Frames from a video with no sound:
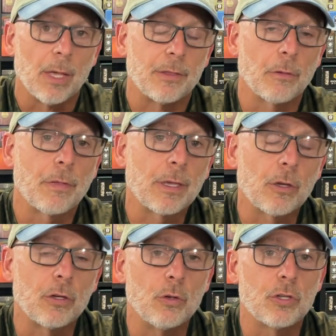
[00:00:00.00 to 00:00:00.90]
The other thing you
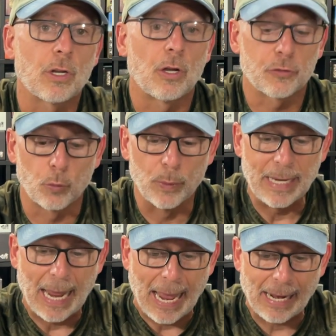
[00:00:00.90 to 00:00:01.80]
can do is you can also
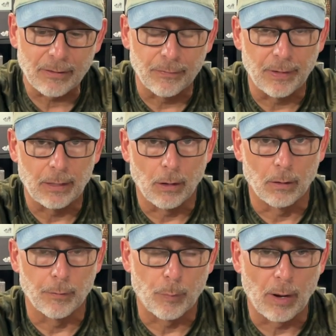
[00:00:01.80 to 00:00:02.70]
reactivate
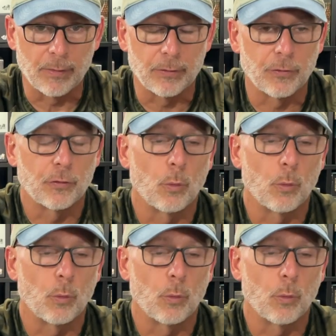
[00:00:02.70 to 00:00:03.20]
all of the provinces.